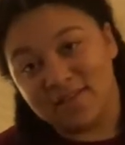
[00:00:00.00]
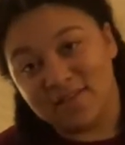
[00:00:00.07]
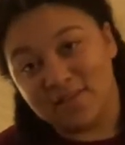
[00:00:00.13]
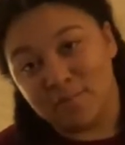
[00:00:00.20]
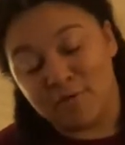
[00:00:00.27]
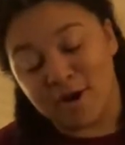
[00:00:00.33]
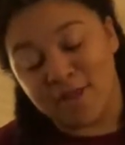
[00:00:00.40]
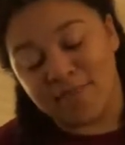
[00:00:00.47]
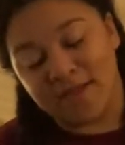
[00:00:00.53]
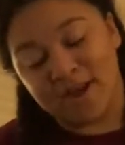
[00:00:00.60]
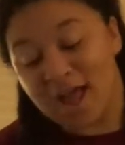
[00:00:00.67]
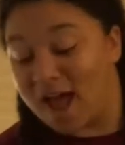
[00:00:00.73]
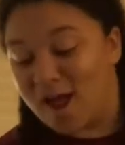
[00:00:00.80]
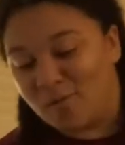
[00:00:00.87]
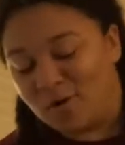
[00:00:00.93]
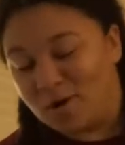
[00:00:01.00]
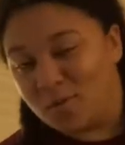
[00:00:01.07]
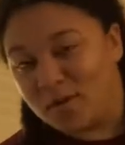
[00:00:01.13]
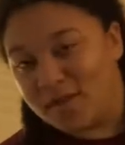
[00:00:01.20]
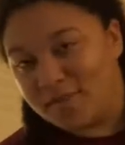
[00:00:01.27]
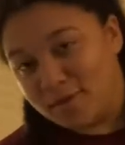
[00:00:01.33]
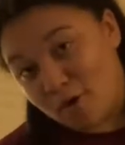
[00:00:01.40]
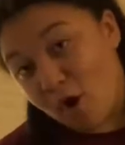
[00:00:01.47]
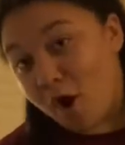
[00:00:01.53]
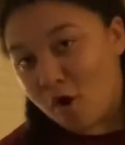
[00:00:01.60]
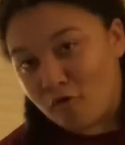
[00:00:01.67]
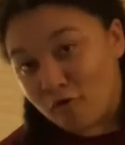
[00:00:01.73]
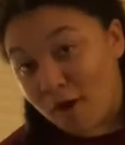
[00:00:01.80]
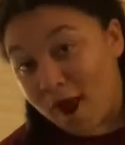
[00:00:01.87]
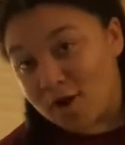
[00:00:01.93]
the brand that I work with,
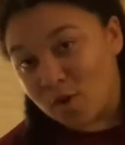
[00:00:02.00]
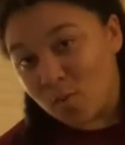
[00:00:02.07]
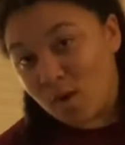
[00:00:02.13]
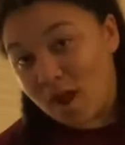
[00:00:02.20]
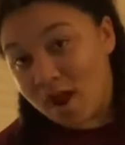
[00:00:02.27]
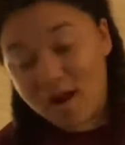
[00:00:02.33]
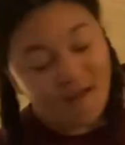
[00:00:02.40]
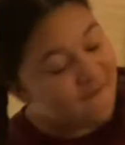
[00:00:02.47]
Ryderwear.